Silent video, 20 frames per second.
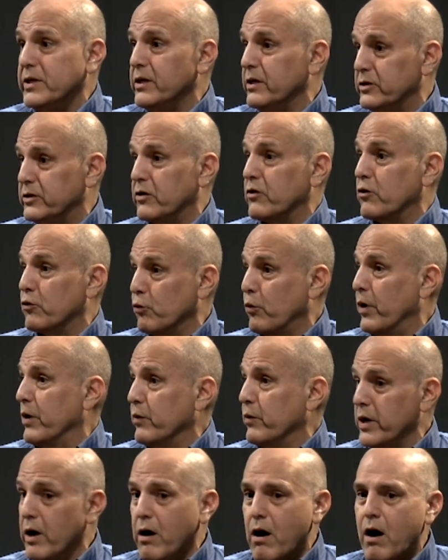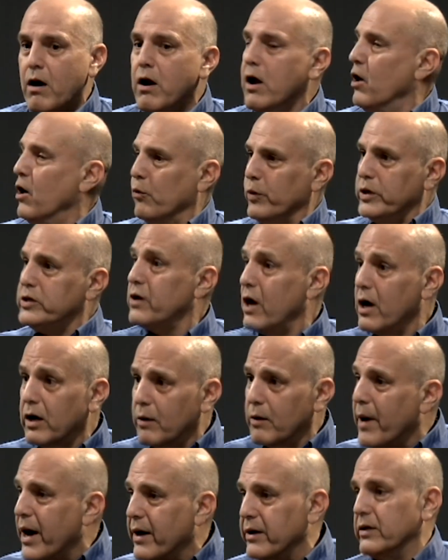each other the way we are, we talk
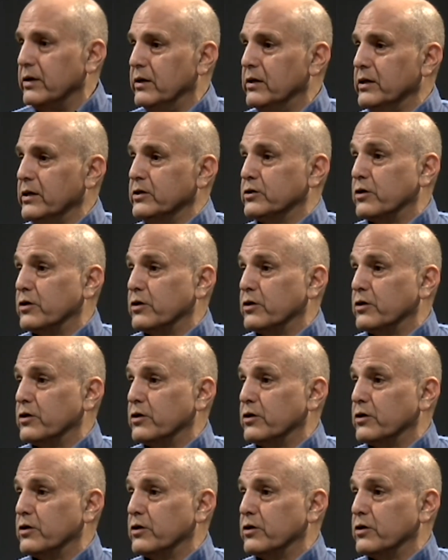about it at least.